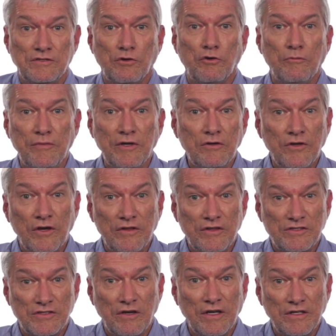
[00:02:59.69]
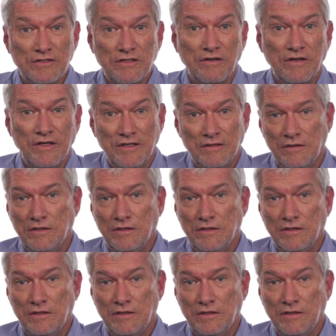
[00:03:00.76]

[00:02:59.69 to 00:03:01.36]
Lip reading: He's called Bill Nye the science guy.